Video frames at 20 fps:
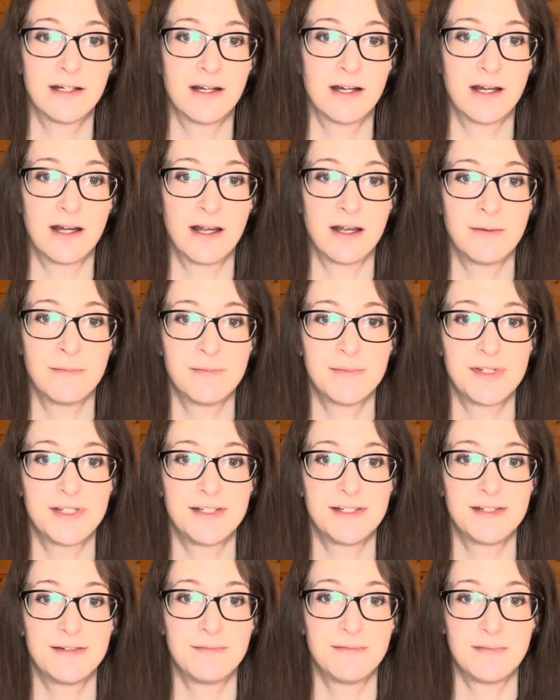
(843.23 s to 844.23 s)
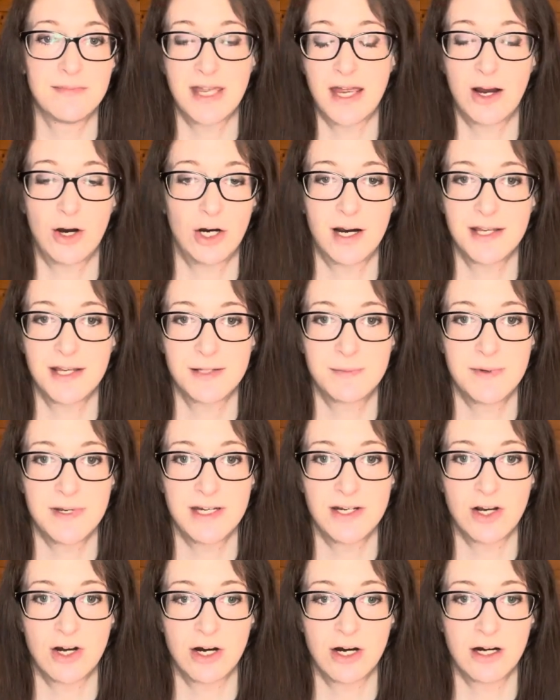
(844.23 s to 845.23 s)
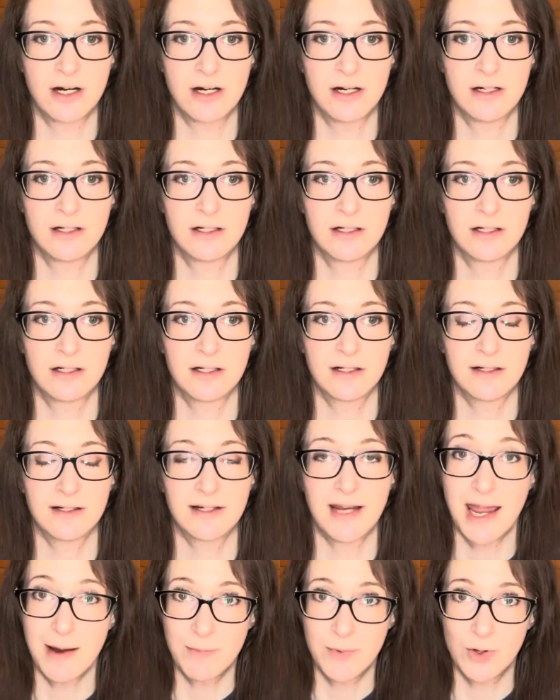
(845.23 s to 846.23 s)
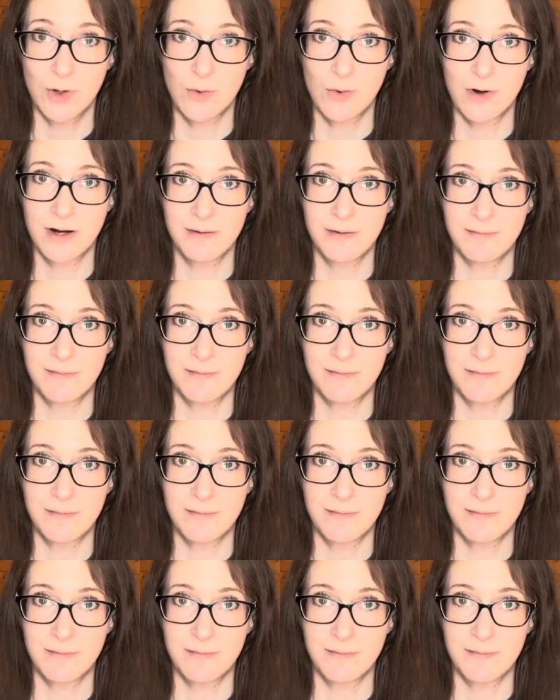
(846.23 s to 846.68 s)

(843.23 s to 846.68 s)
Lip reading: her husband are Capricorn.